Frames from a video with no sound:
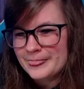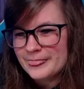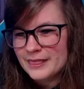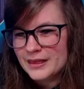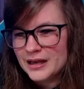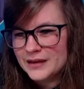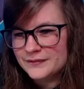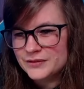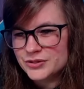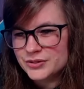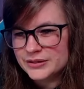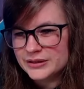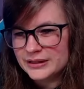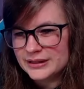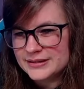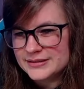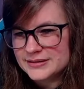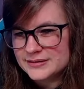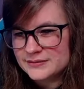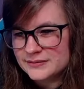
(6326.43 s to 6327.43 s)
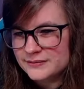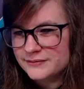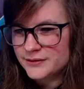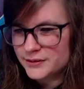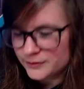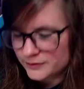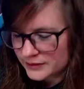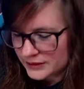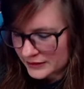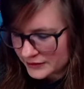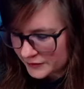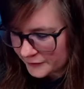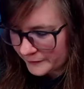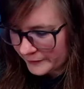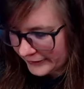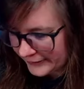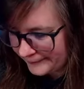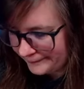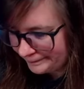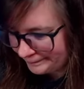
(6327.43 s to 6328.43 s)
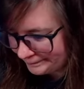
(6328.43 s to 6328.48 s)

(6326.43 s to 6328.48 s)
I've enjoyed the last few that you've played.